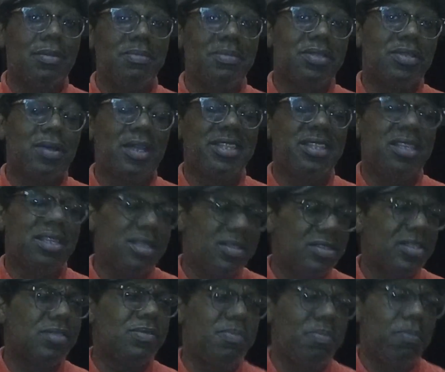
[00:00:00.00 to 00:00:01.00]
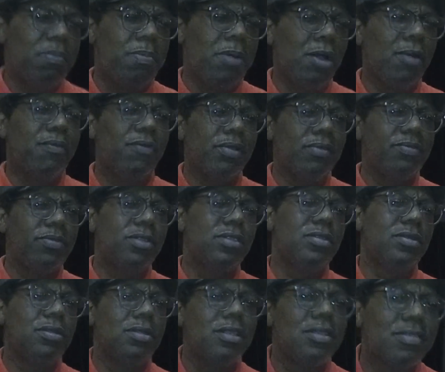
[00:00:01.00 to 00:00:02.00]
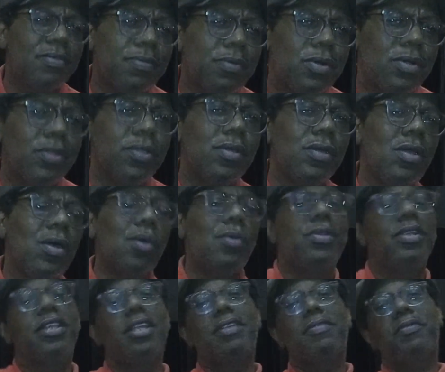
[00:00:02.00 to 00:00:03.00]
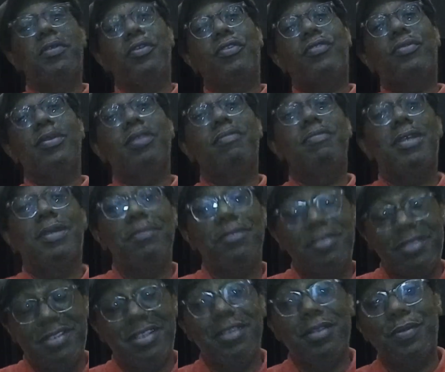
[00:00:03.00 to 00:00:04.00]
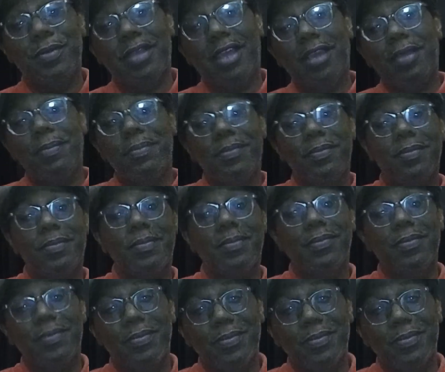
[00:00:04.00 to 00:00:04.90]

So I think it's just perfect to do this for the golden anniversary of WCLK.